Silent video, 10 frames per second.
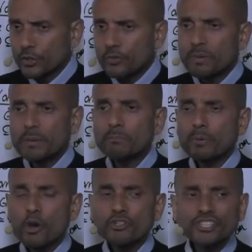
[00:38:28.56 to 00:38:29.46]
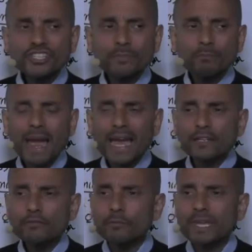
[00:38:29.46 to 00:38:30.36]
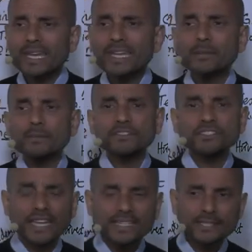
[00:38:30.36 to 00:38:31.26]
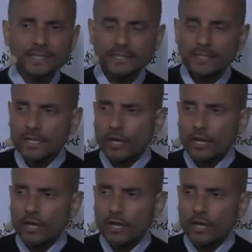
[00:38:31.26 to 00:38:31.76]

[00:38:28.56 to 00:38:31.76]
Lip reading: You've been purchased back from the kingdom of Satan